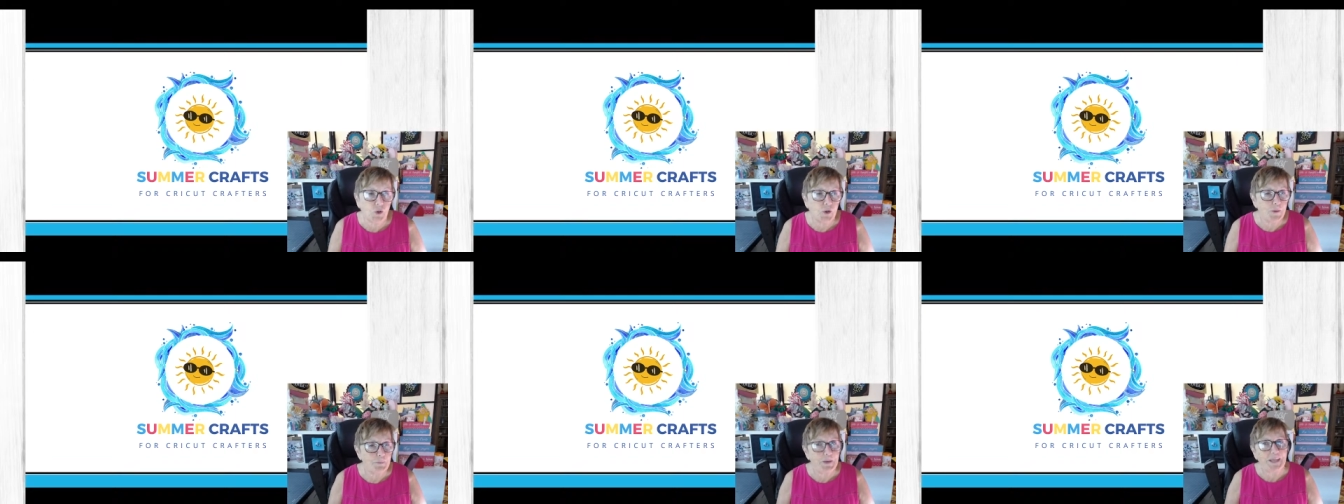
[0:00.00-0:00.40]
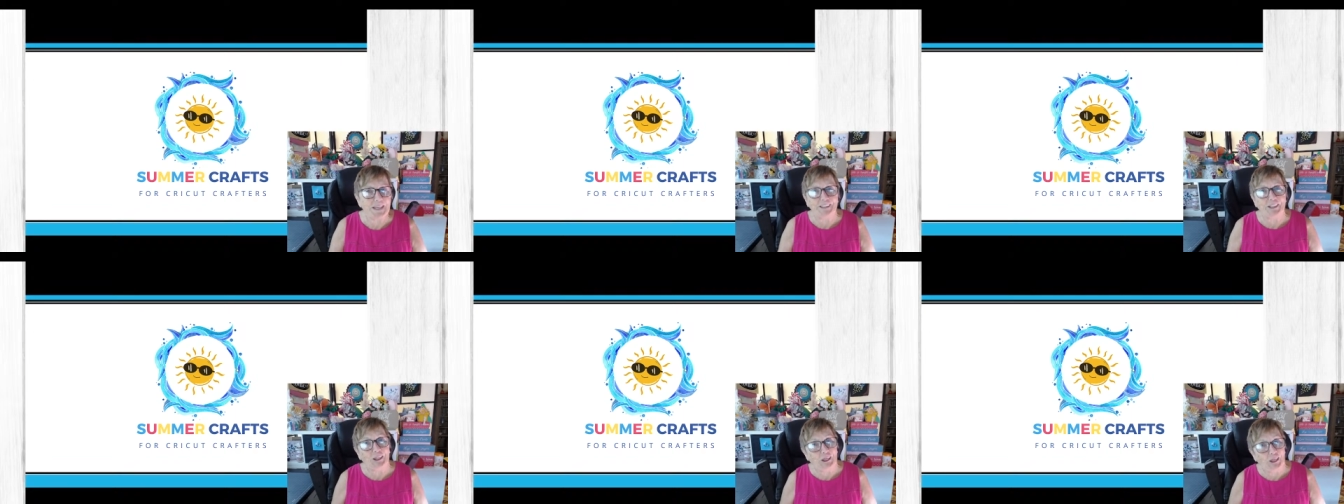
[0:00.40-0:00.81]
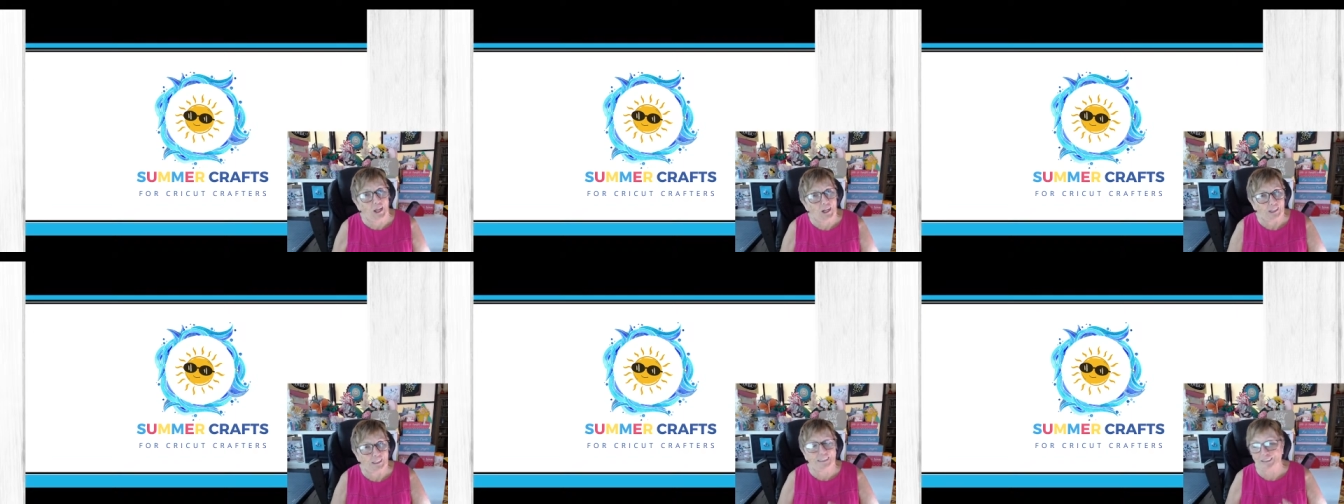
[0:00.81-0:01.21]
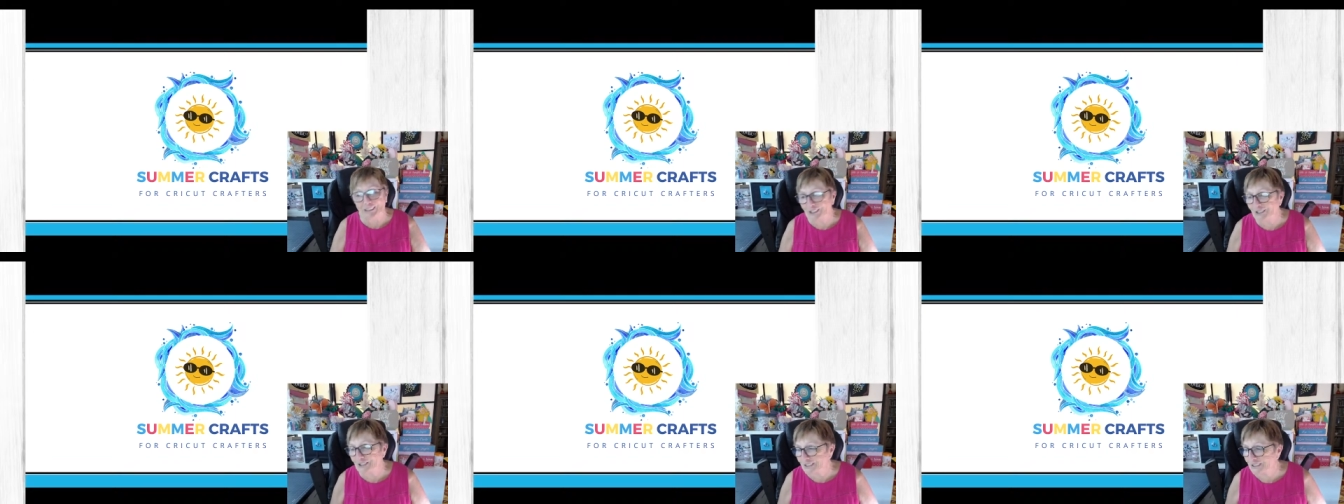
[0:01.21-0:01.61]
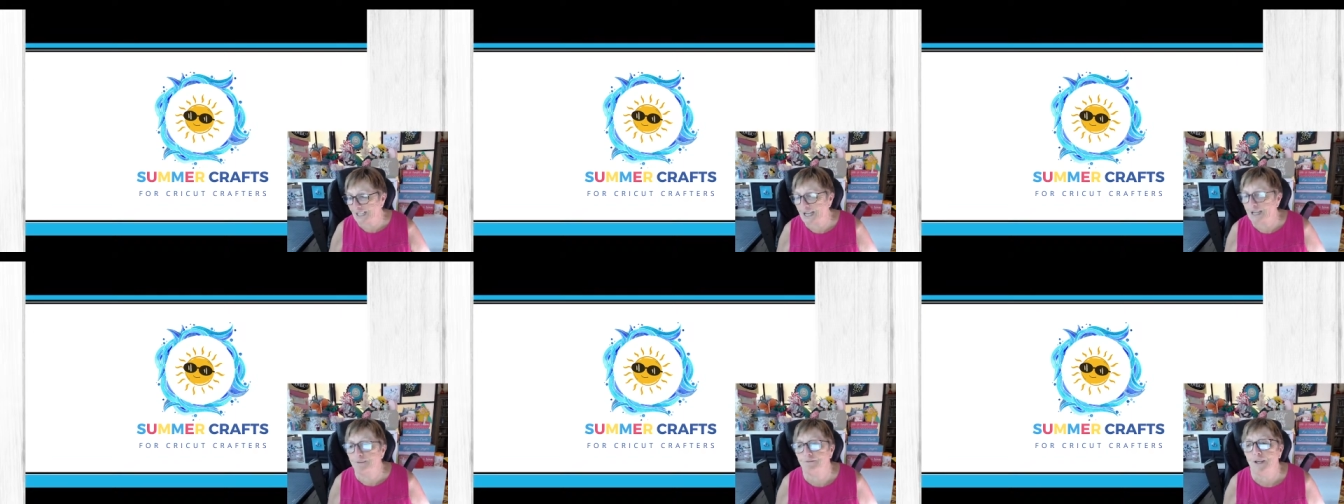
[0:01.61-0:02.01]
to be a, a, long
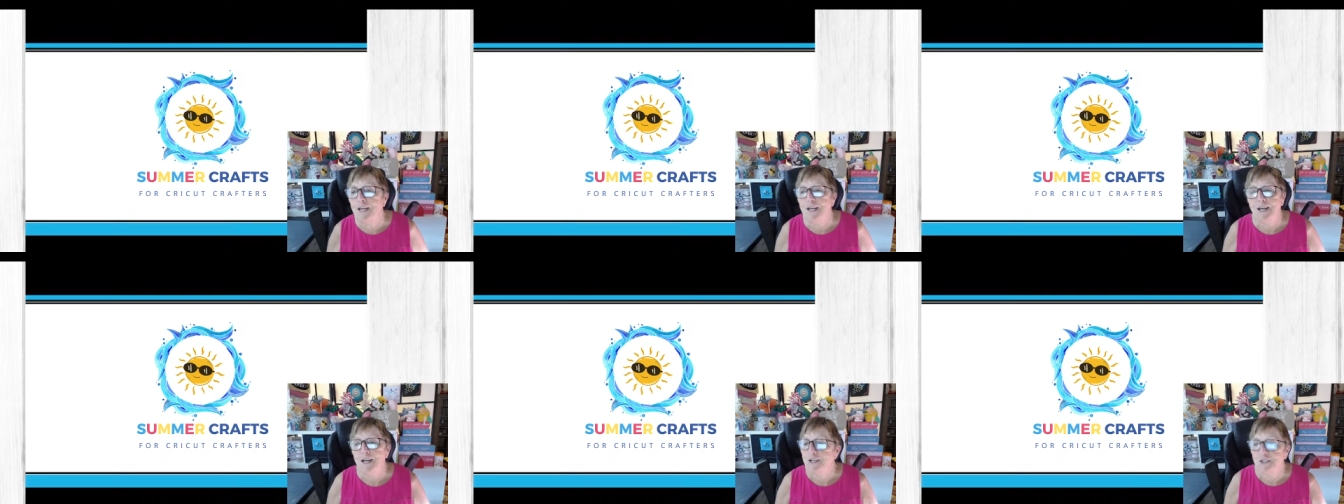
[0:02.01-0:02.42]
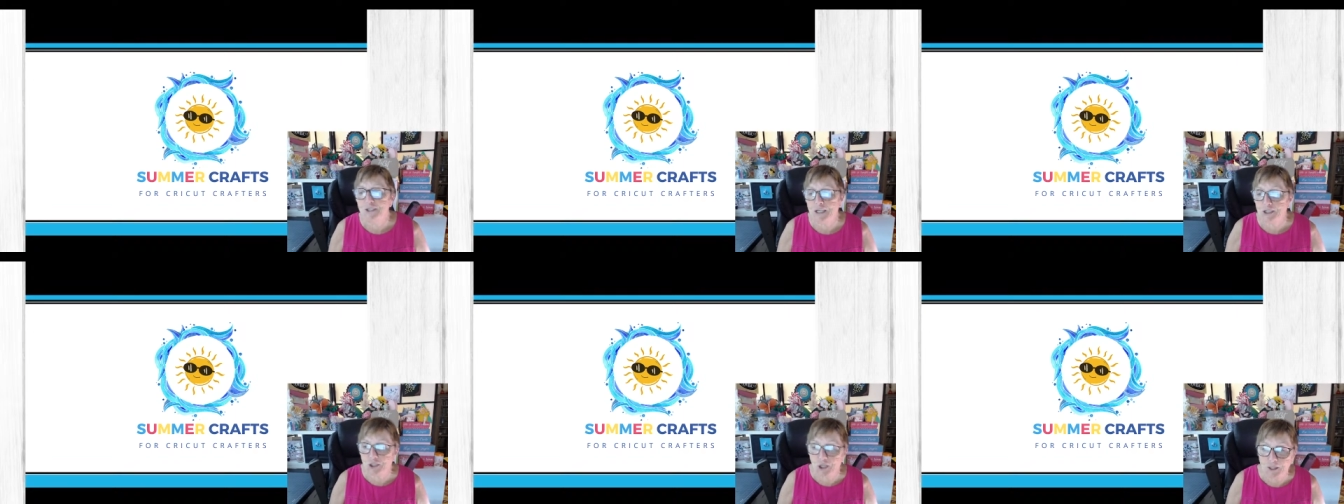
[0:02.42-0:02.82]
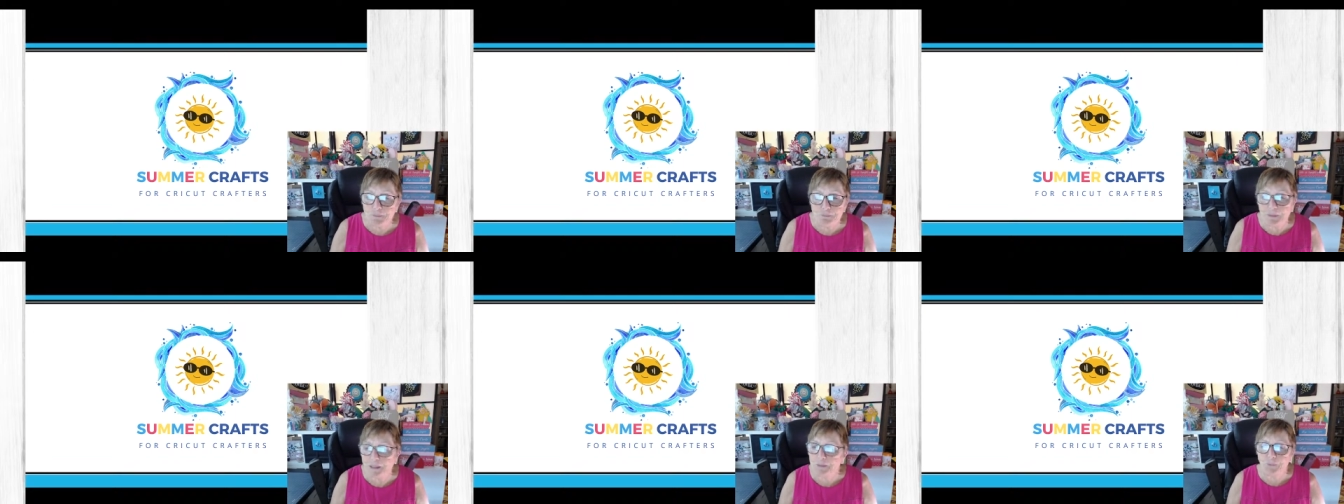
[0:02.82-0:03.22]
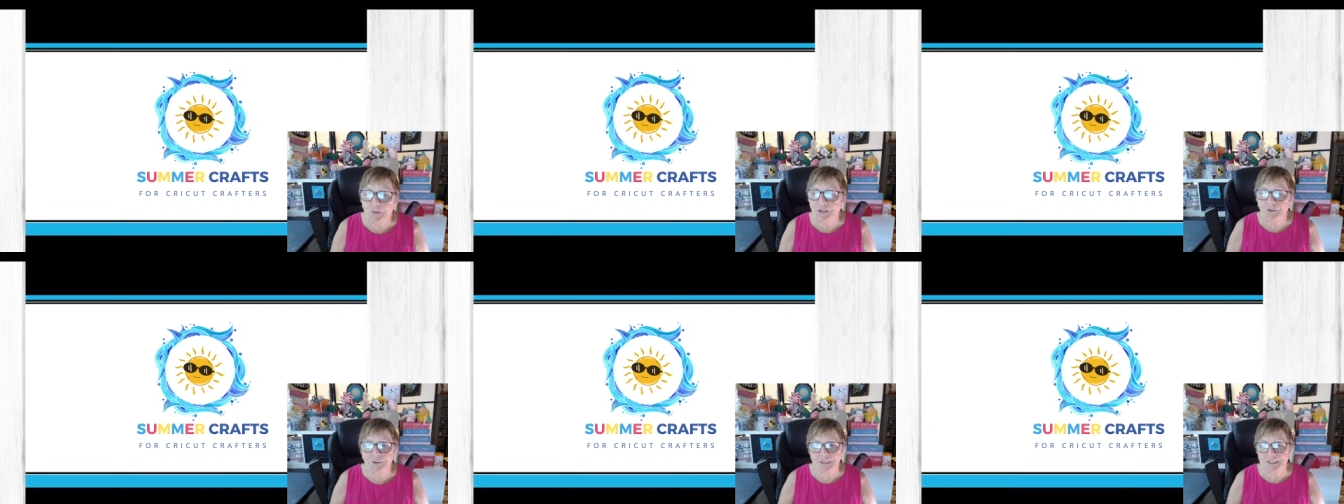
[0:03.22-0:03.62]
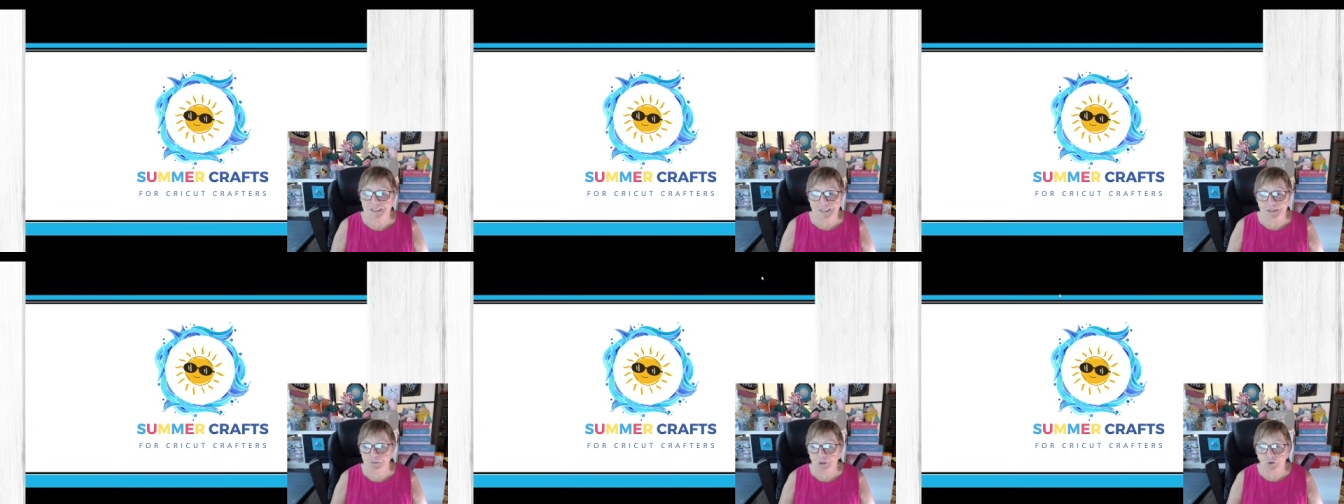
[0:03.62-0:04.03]
live session, but we are at
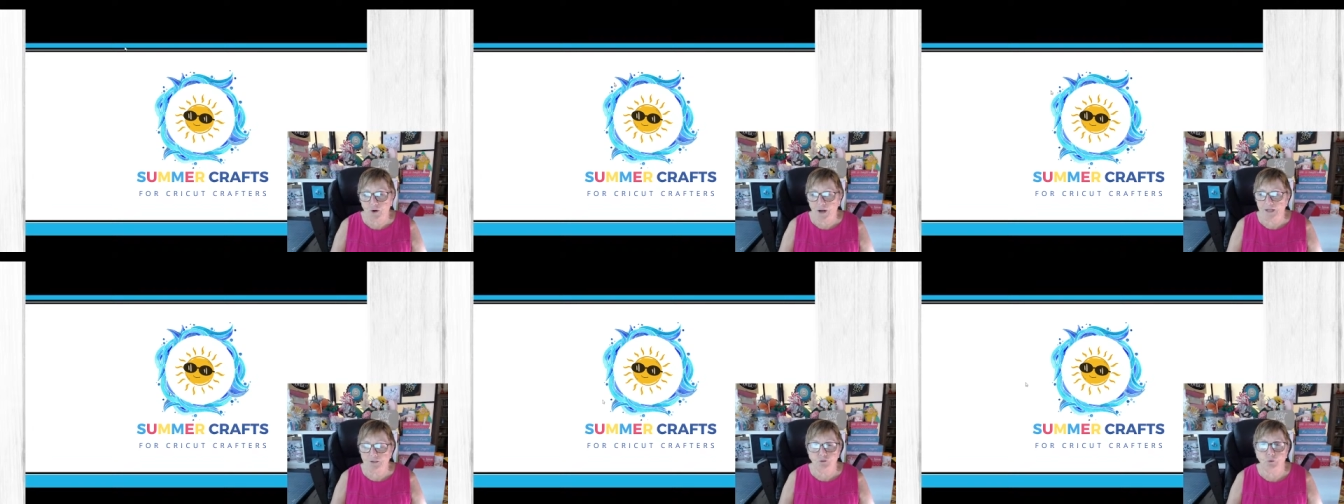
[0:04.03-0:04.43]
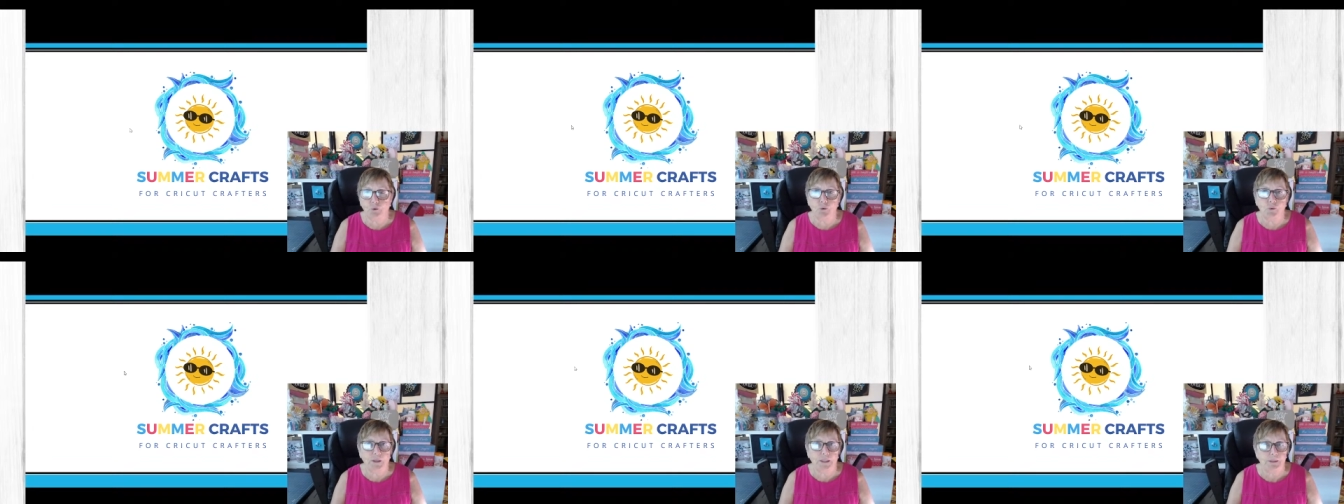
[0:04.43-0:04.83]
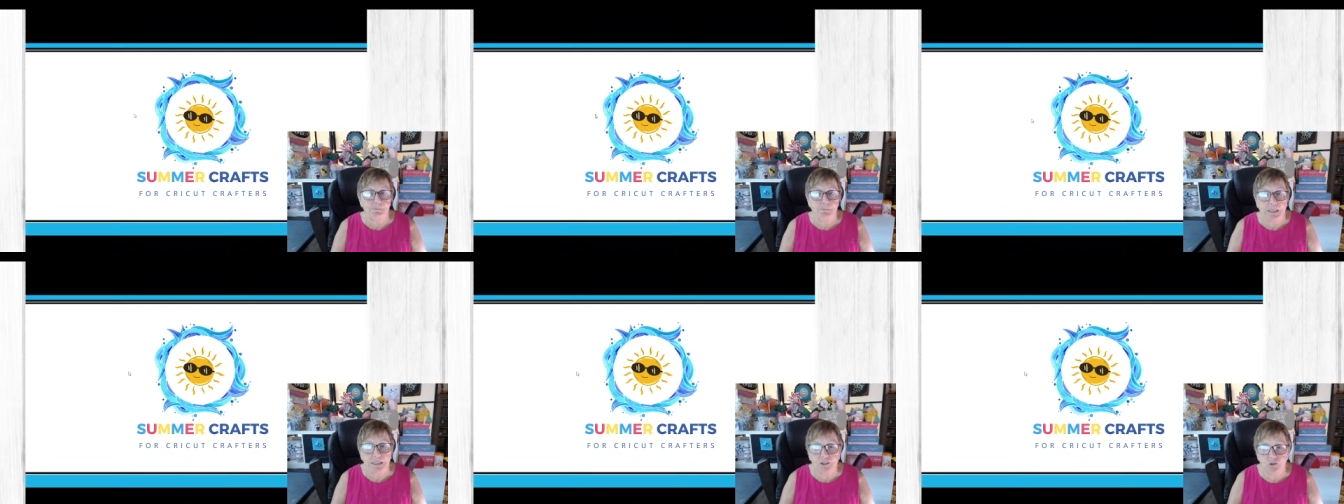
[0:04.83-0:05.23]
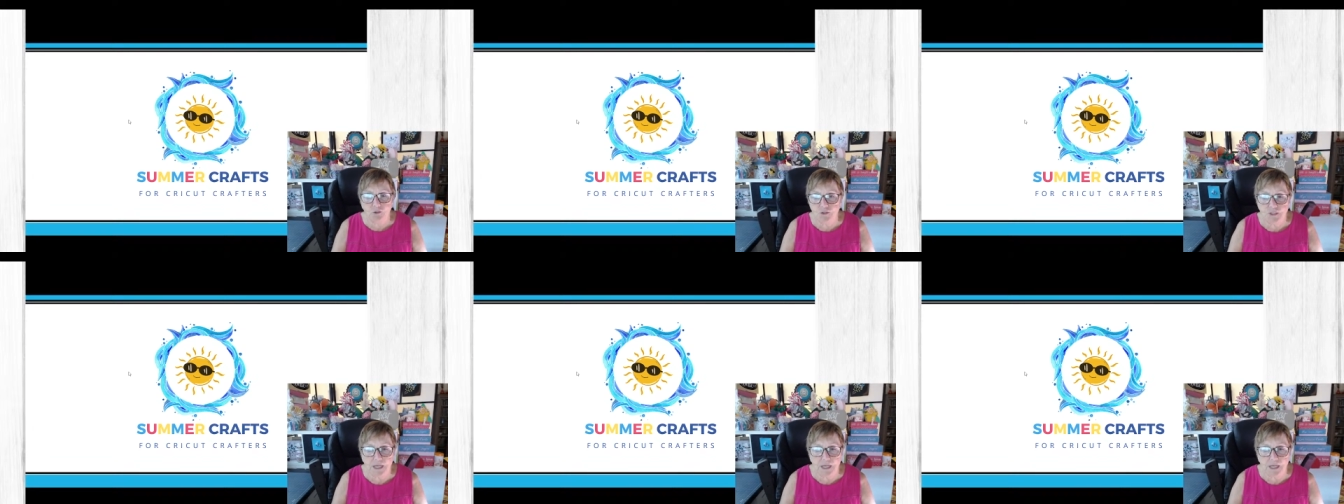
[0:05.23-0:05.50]
Summer Crafts for Cricut Makers.